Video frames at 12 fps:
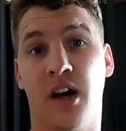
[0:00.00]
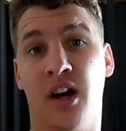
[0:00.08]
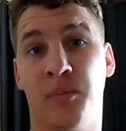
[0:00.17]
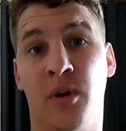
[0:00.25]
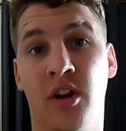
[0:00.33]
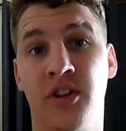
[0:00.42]

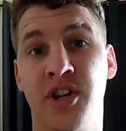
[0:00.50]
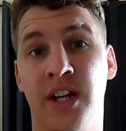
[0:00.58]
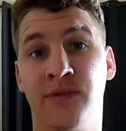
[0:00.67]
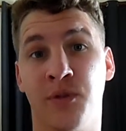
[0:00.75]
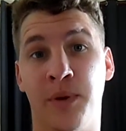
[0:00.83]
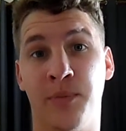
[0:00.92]
I
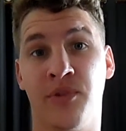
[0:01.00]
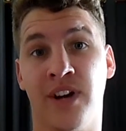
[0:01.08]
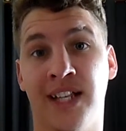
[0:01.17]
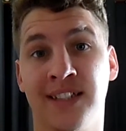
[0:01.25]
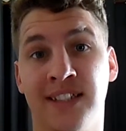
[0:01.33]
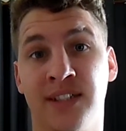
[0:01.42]
apologize for me
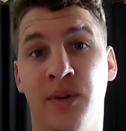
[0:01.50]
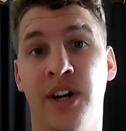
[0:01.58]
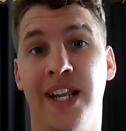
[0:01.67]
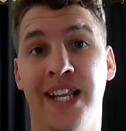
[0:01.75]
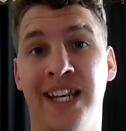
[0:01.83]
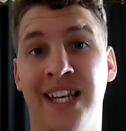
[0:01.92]
pronouncing this
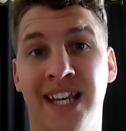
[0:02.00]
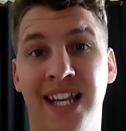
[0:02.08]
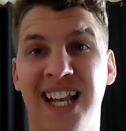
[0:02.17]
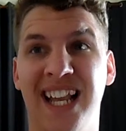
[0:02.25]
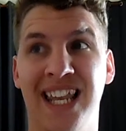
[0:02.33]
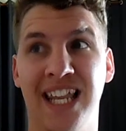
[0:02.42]
word.
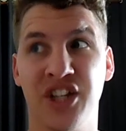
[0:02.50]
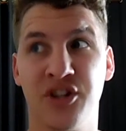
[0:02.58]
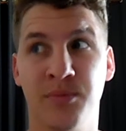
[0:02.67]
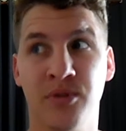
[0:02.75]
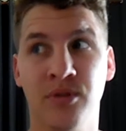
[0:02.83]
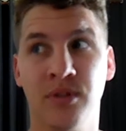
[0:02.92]

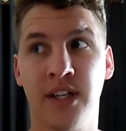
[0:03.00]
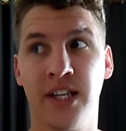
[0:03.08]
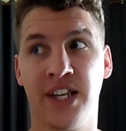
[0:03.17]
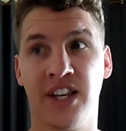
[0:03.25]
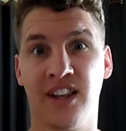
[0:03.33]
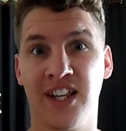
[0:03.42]

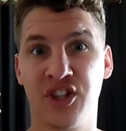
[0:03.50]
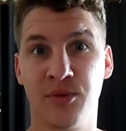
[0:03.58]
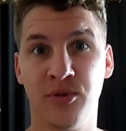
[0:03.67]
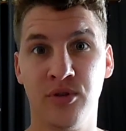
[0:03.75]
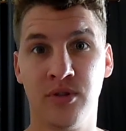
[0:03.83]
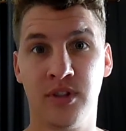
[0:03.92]

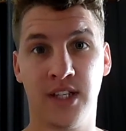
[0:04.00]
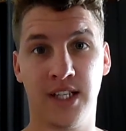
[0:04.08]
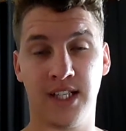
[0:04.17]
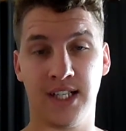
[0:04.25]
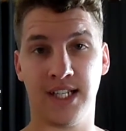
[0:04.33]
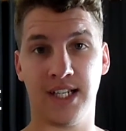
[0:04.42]
Ineligible.
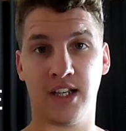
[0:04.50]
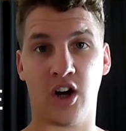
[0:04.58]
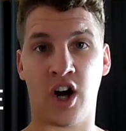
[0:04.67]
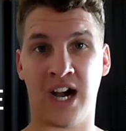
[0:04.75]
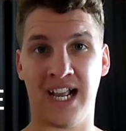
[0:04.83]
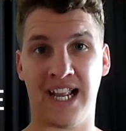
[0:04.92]

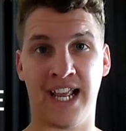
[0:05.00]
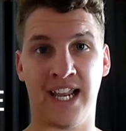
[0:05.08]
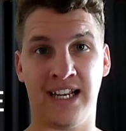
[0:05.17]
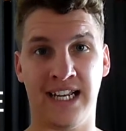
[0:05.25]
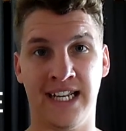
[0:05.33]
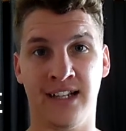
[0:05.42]

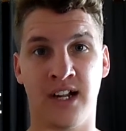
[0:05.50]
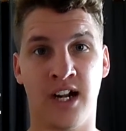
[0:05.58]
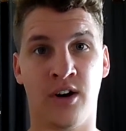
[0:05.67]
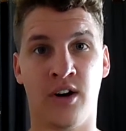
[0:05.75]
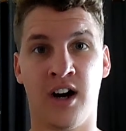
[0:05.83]
I-N-E-L-I-G-I-B-L-E.